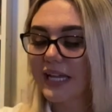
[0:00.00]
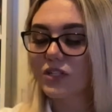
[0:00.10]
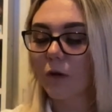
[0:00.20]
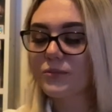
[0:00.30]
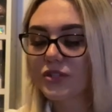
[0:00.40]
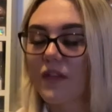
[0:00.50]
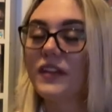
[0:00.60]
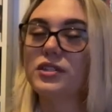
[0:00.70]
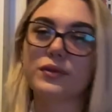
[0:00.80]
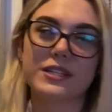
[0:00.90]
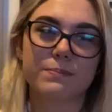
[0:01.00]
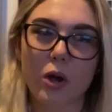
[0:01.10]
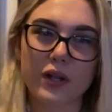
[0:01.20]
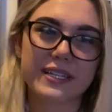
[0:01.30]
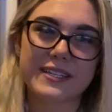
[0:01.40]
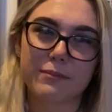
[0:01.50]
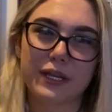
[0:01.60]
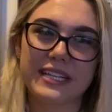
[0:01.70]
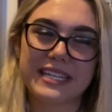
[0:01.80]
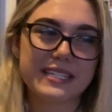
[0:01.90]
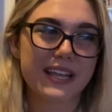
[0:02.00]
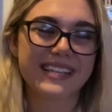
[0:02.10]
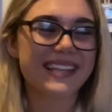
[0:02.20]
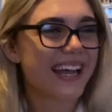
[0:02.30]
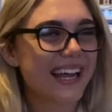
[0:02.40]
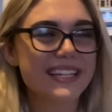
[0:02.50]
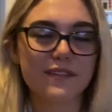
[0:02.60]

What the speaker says: option that they do these boxes, because it's hard